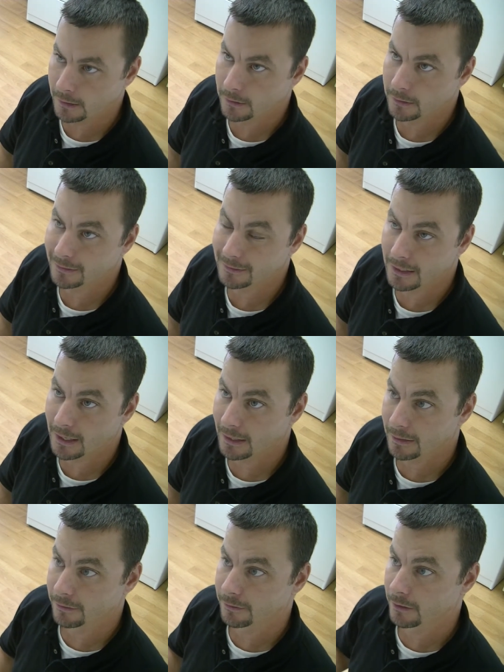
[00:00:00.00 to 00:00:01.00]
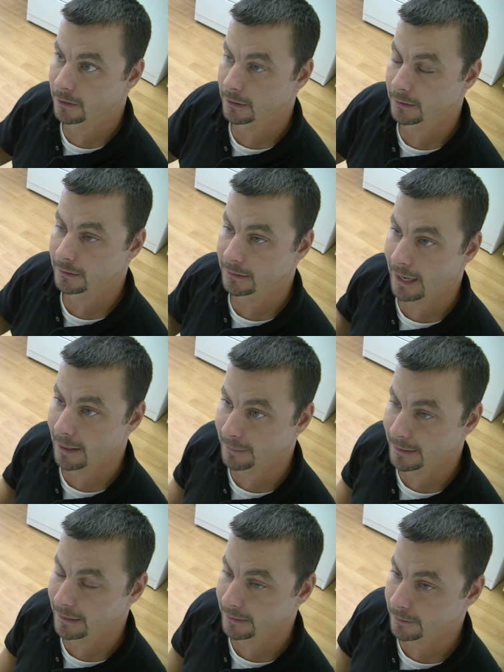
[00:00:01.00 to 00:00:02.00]
the side of uh, this
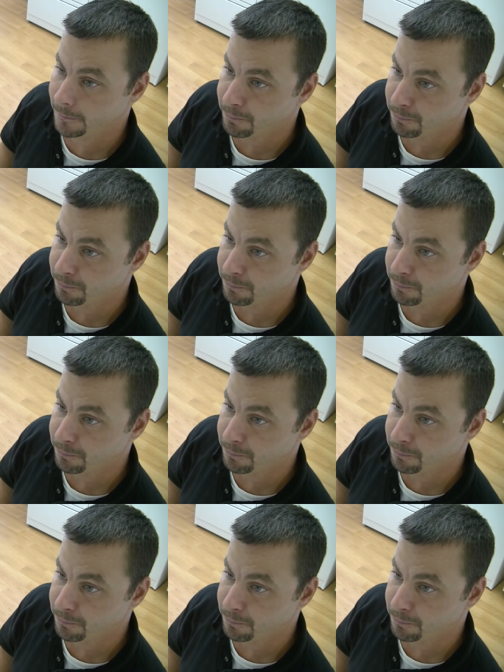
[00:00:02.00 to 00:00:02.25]
cabinet here,